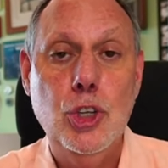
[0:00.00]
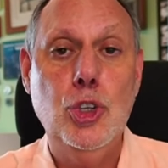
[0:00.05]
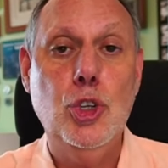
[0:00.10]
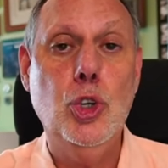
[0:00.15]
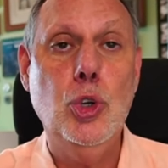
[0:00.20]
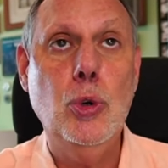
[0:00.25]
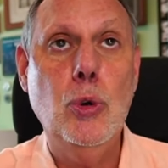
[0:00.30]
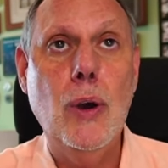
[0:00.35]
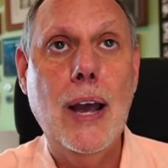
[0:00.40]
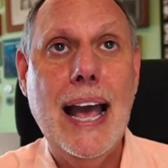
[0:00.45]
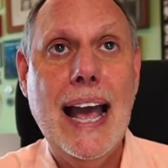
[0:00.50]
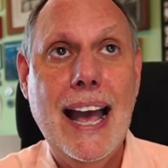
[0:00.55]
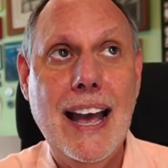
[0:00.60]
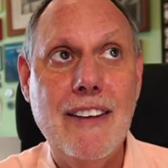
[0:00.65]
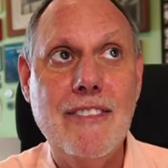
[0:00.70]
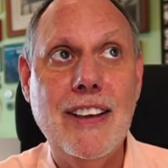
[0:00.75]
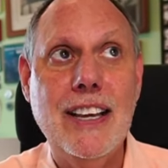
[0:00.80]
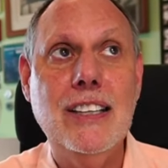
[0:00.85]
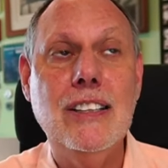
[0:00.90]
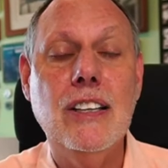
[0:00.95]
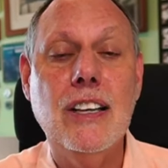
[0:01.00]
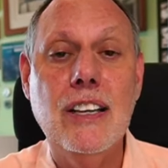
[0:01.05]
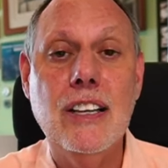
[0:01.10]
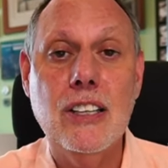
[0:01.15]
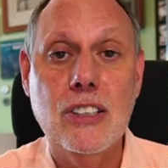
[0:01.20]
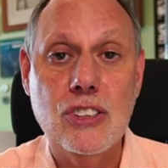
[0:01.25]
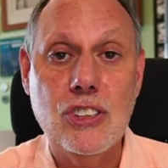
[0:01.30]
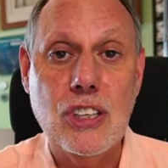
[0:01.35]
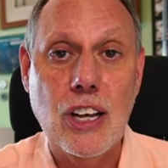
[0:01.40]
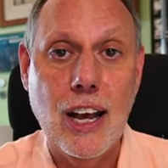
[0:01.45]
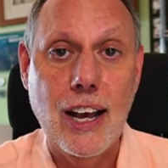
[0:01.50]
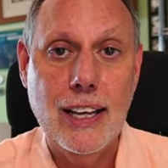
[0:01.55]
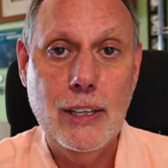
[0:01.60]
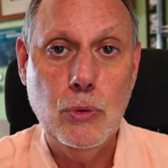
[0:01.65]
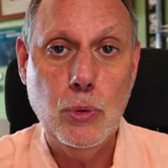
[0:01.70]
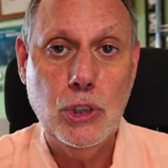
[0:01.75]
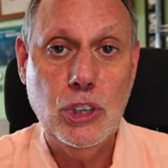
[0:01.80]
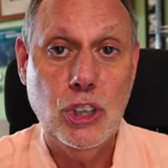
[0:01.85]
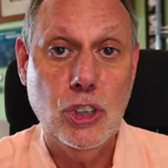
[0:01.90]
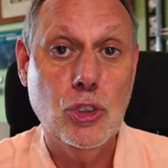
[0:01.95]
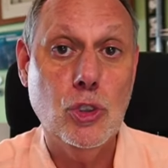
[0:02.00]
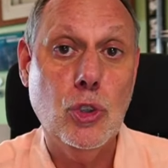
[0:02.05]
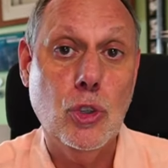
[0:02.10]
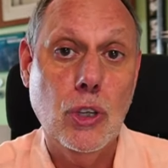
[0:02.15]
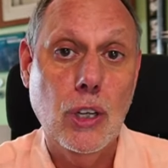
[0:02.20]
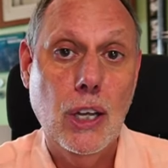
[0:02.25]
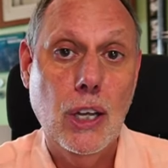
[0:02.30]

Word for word: to have a, a side which is